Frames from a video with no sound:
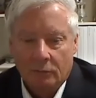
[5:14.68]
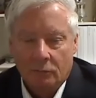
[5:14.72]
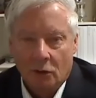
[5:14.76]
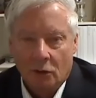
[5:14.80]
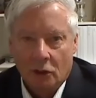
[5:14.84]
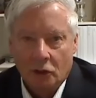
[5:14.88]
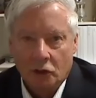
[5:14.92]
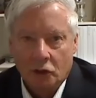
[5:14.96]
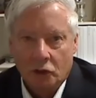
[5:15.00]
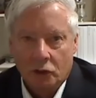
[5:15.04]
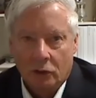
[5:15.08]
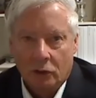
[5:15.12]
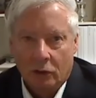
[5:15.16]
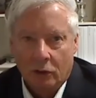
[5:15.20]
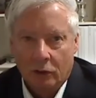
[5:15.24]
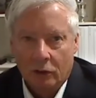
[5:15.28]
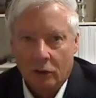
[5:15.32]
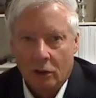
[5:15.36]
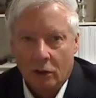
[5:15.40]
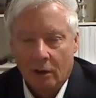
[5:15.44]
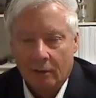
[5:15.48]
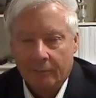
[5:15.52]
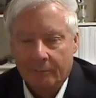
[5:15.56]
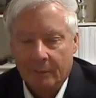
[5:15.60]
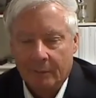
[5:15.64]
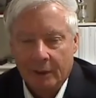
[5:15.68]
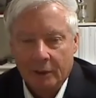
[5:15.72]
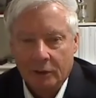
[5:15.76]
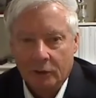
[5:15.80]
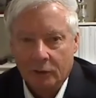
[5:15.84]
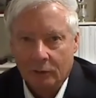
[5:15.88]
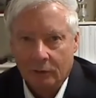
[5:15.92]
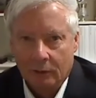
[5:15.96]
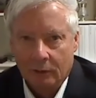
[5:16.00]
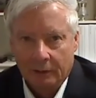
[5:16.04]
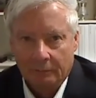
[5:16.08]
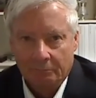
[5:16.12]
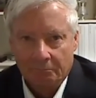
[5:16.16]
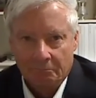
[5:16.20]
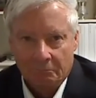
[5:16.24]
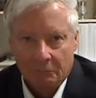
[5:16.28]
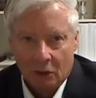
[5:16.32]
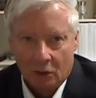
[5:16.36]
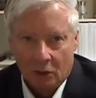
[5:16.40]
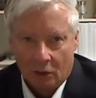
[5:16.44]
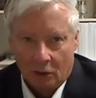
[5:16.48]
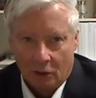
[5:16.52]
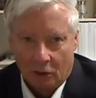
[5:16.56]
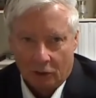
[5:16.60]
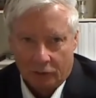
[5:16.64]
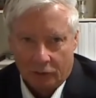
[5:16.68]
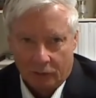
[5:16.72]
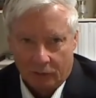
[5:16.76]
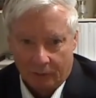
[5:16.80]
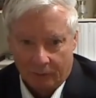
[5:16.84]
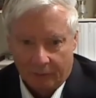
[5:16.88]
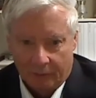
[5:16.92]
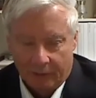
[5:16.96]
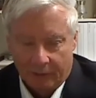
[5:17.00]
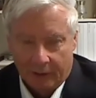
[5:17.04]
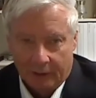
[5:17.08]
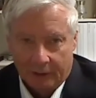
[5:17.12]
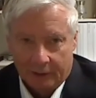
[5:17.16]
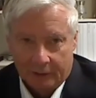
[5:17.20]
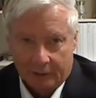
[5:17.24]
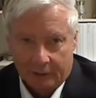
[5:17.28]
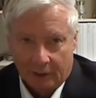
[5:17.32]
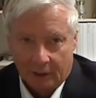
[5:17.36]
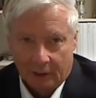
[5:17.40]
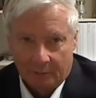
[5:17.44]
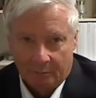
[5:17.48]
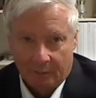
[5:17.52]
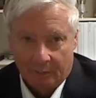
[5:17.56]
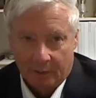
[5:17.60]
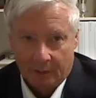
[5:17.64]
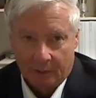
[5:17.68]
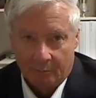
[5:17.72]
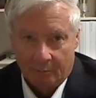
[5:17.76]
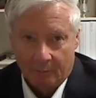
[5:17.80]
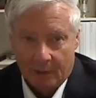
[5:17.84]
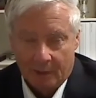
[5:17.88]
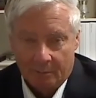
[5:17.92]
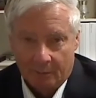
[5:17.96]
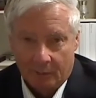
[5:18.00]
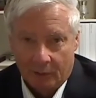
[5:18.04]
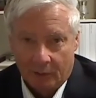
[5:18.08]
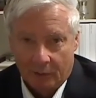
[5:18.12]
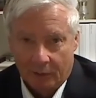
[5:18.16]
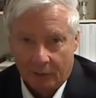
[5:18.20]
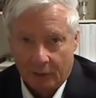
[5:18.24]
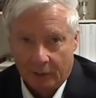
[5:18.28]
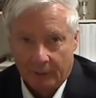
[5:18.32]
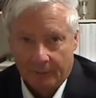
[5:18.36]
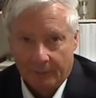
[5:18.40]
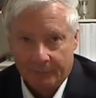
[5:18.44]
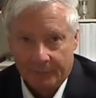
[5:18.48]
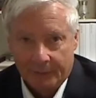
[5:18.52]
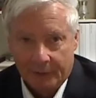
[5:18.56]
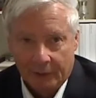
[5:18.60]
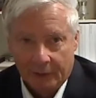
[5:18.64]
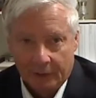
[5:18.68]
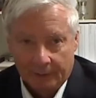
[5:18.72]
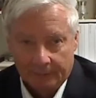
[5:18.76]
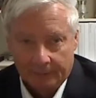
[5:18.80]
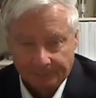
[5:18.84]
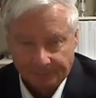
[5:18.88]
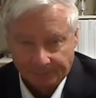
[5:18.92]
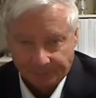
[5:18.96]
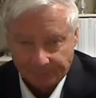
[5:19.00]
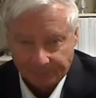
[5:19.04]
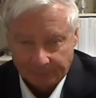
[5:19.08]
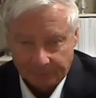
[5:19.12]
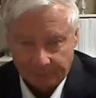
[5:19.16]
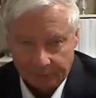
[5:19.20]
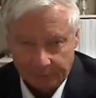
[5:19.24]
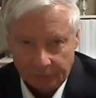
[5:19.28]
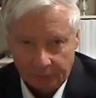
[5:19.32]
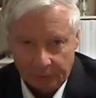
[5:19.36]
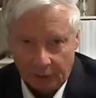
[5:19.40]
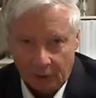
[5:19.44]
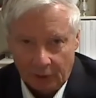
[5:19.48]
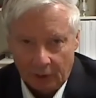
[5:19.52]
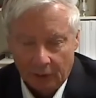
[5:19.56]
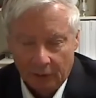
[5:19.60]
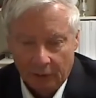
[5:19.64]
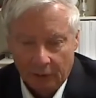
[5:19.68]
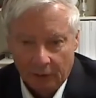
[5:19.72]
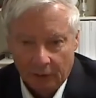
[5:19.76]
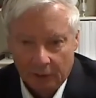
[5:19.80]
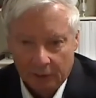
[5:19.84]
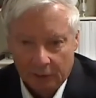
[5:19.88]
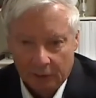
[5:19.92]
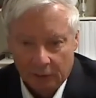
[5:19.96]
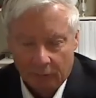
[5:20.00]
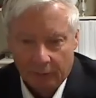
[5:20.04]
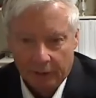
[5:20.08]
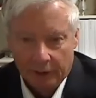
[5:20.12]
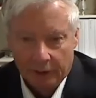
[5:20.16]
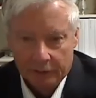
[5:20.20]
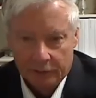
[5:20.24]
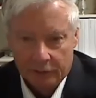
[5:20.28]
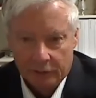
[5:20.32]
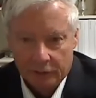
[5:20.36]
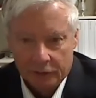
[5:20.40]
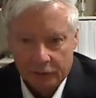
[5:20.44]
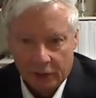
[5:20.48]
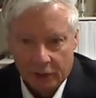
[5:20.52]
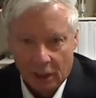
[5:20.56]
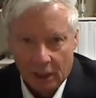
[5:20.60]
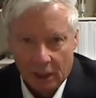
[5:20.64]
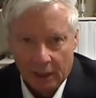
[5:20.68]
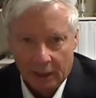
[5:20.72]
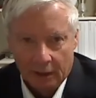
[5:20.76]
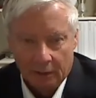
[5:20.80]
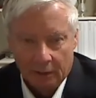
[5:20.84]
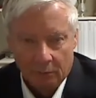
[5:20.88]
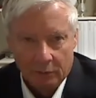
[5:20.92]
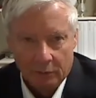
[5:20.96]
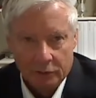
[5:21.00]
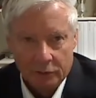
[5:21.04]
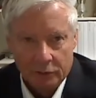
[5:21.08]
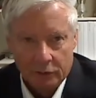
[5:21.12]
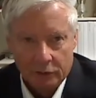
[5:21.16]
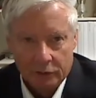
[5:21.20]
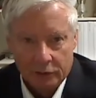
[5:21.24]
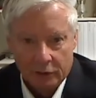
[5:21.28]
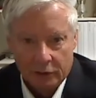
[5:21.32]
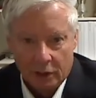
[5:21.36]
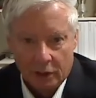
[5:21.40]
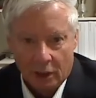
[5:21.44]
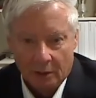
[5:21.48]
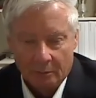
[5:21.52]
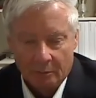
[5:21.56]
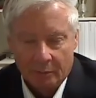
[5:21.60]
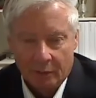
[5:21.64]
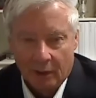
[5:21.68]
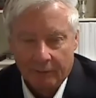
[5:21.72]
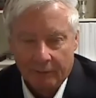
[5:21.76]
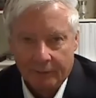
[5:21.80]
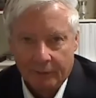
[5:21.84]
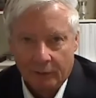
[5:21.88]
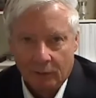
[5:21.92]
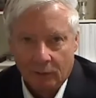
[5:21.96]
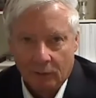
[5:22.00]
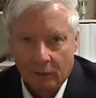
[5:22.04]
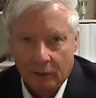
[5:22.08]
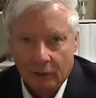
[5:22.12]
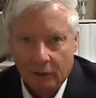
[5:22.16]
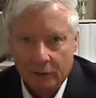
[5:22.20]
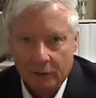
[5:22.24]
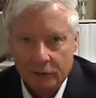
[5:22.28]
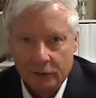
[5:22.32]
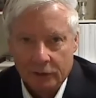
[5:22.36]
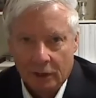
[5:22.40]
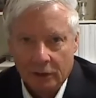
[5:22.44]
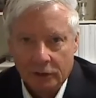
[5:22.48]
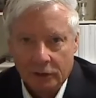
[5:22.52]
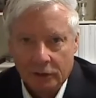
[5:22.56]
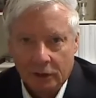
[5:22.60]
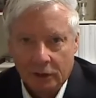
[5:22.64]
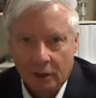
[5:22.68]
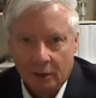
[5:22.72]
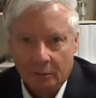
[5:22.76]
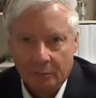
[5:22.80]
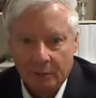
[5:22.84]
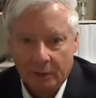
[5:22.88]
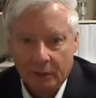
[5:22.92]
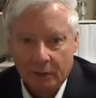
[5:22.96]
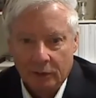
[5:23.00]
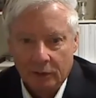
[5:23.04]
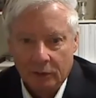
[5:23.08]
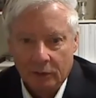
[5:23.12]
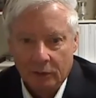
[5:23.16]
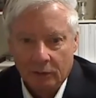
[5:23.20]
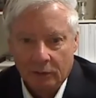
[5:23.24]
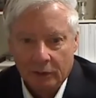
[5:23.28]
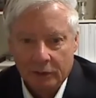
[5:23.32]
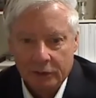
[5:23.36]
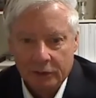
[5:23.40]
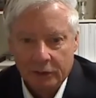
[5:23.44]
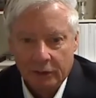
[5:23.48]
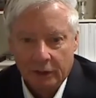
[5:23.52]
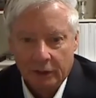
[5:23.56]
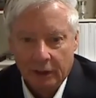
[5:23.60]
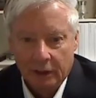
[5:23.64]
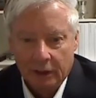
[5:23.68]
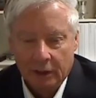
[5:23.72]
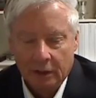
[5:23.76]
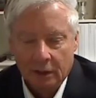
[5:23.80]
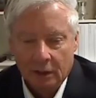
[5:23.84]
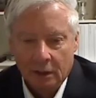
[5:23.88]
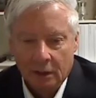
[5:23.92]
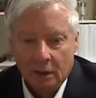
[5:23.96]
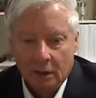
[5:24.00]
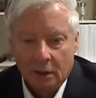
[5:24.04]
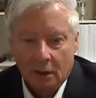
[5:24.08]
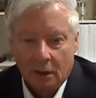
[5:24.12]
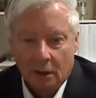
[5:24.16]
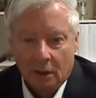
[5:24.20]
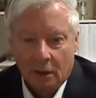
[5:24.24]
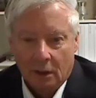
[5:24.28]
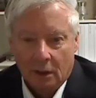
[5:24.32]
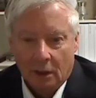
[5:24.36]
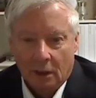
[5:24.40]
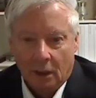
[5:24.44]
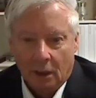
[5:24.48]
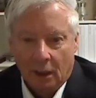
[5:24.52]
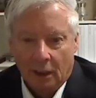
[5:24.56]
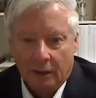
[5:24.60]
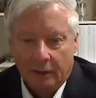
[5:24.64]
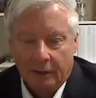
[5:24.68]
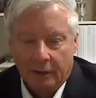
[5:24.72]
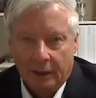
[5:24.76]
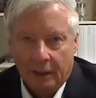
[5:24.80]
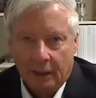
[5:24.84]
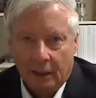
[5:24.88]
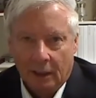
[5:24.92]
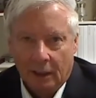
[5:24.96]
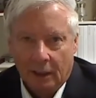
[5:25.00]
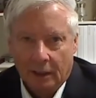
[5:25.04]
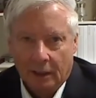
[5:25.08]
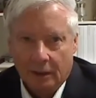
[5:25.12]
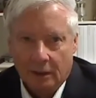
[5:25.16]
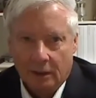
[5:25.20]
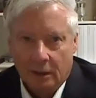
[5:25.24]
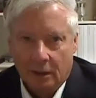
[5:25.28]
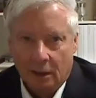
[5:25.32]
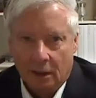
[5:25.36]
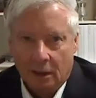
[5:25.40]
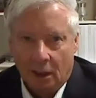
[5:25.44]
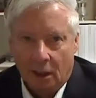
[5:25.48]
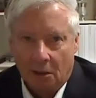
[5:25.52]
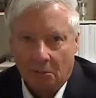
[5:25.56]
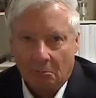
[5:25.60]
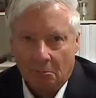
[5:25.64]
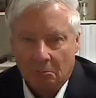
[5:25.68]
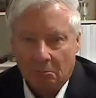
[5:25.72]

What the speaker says: started off by doing certain things like being a member of the Korea Society, which is a nonprofit organization up in New York City. And then, I